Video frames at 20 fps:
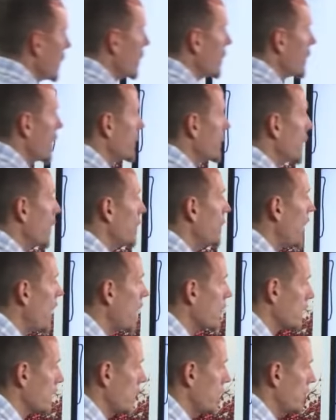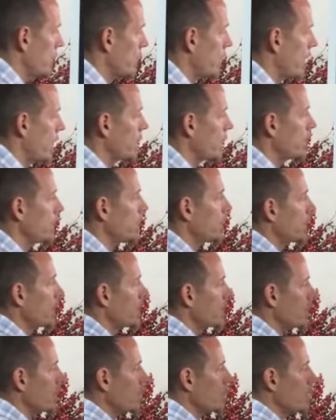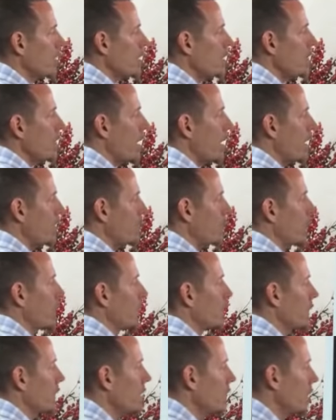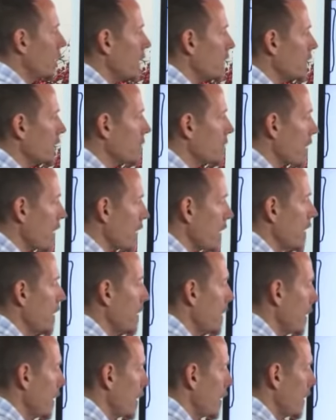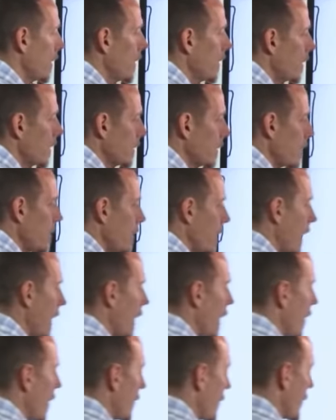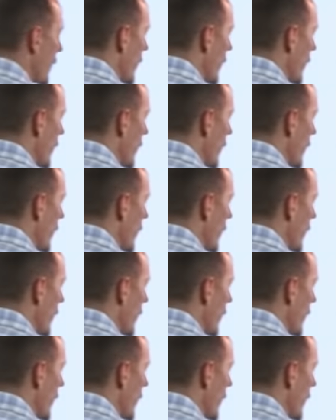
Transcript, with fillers: if they're positive, right? These tests don't mean you have mold. These tests mean that you have